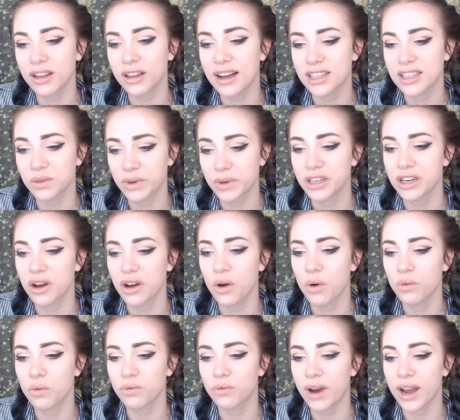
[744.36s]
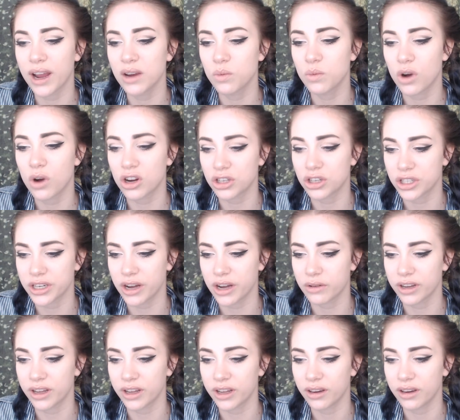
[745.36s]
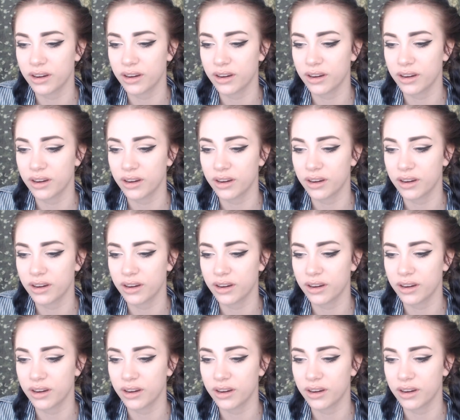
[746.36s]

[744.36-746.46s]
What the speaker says: window, rain washed down it,